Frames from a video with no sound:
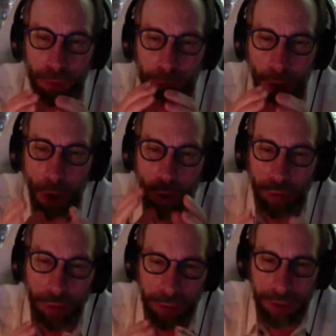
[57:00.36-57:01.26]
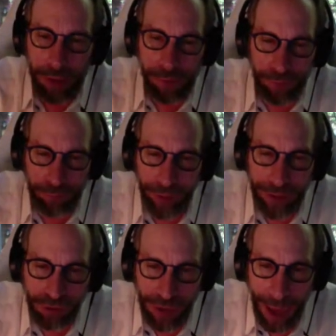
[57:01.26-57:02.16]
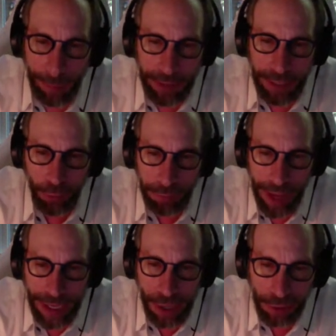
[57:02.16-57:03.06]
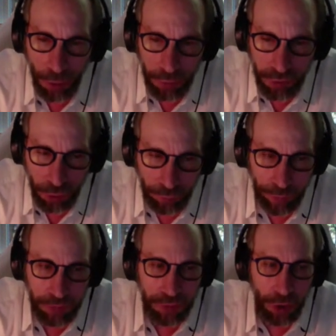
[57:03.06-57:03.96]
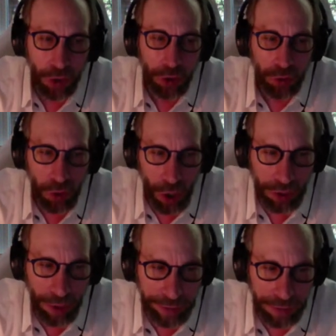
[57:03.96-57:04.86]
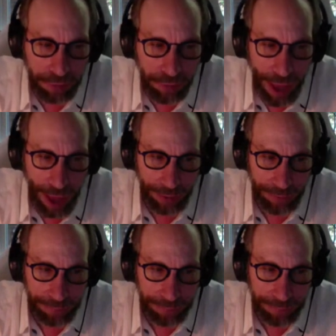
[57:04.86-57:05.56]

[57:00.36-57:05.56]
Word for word: you blow the, if inflation happened, it will make a closed universe look like it's flat.